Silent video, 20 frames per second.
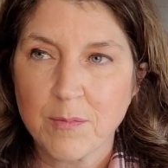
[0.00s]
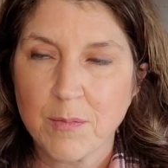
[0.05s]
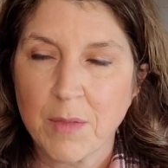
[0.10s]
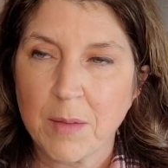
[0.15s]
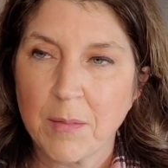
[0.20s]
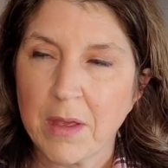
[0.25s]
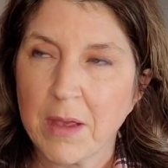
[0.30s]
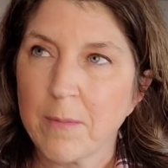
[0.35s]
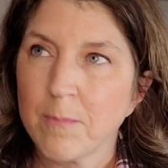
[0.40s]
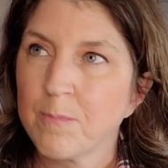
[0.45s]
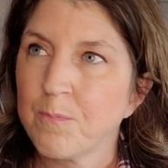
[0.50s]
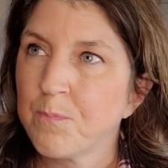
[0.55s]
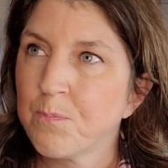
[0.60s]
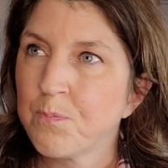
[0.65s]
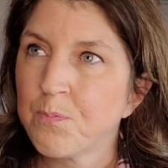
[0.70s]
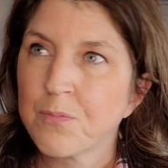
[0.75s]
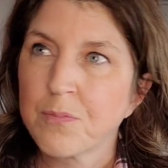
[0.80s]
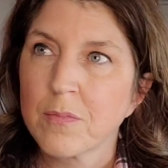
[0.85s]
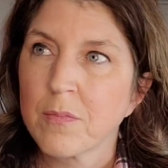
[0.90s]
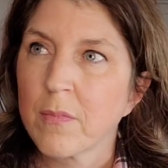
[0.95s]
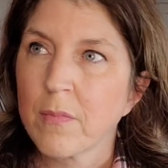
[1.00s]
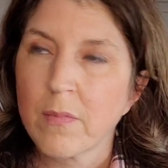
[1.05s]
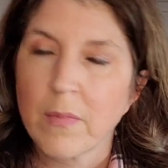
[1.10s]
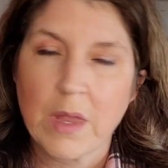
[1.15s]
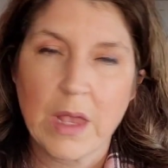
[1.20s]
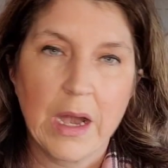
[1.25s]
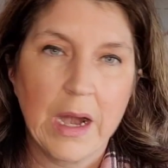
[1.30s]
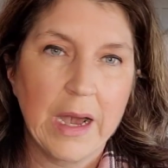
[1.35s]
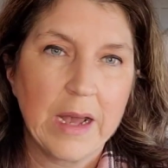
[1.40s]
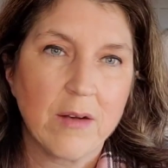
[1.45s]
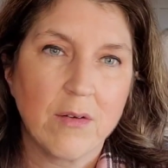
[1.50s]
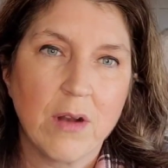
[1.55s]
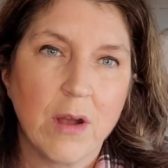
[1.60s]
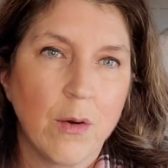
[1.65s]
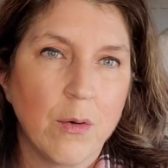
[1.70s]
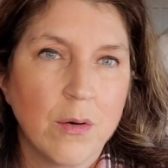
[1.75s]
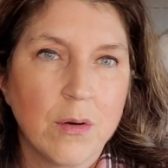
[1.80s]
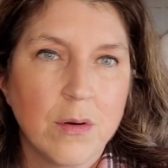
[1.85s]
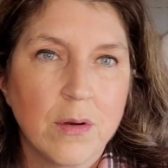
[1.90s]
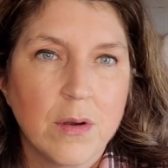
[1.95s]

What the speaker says: Maybe, I don't know,